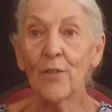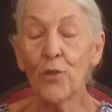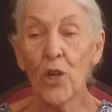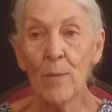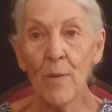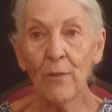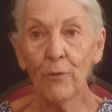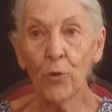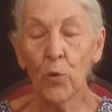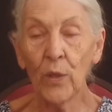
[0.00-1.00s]
of treatment
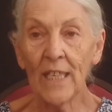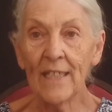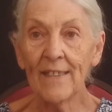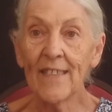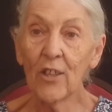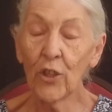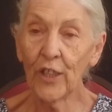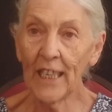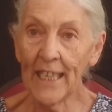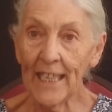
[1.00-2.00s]
for the
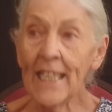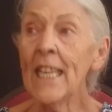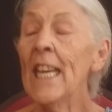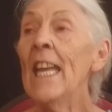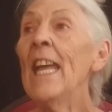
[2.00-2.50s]
CRE,